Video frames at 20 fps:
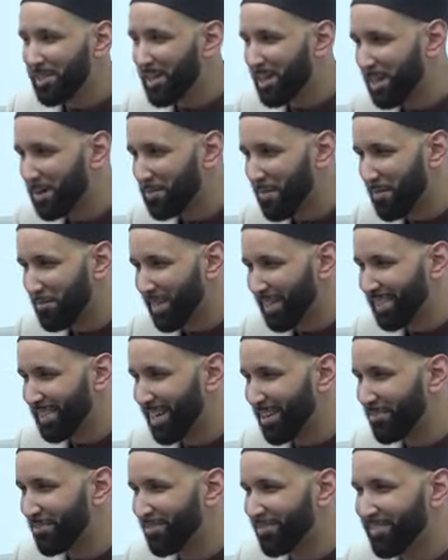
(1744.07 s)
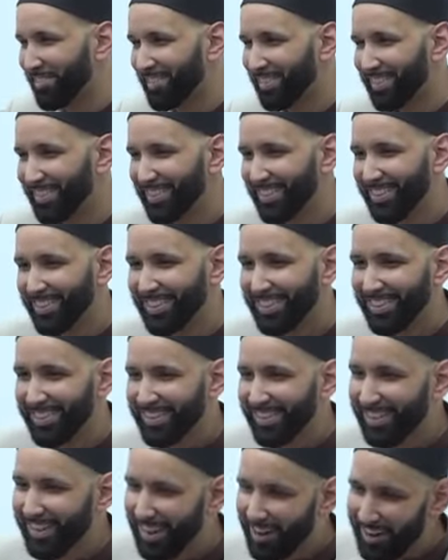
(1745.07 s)
I'm not talking about myself,
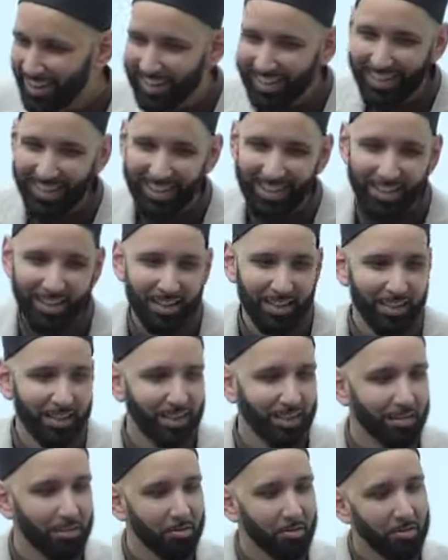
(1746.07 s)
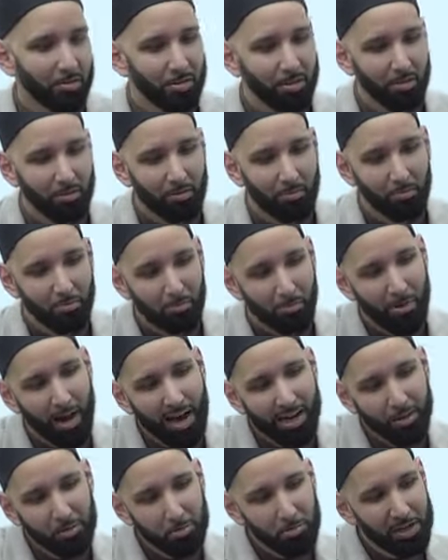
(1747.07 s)
all right?
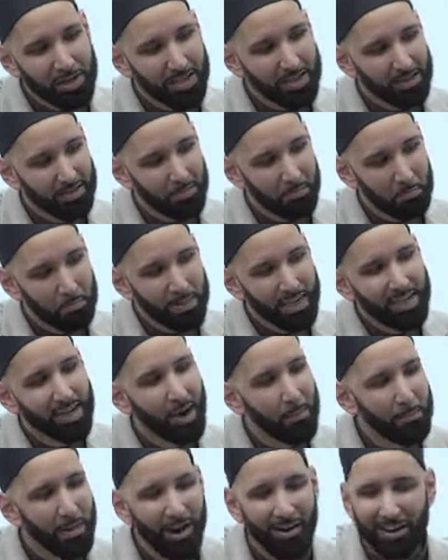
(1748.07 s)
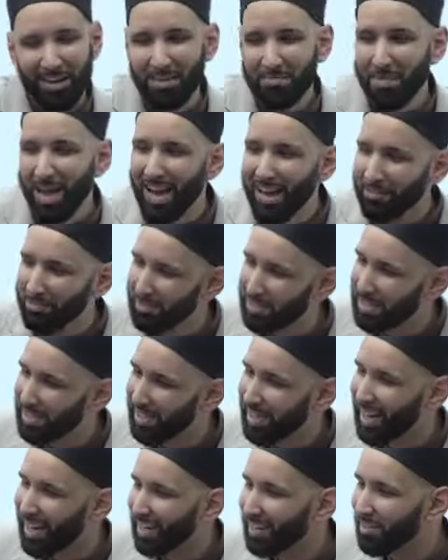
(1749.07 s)
Why do we beat up our
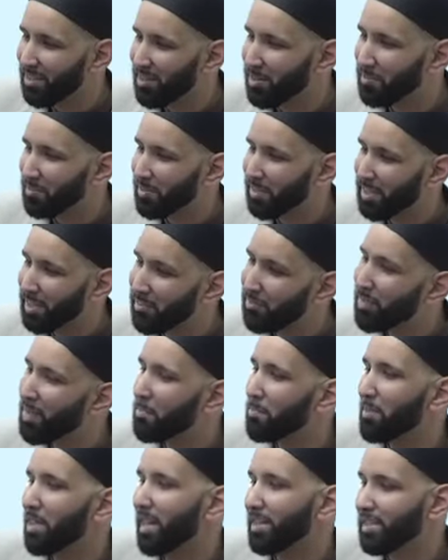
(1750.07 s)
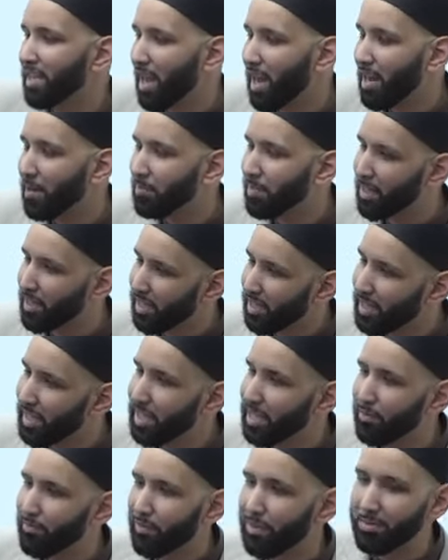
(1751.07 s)
imams and not, you know, give them that time that they
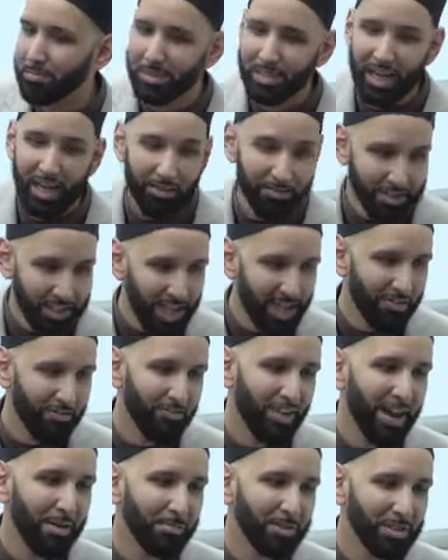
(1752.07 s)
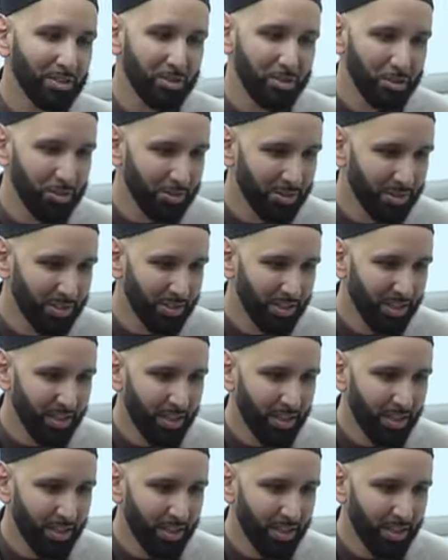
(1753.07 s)
need for themselves? They have families too.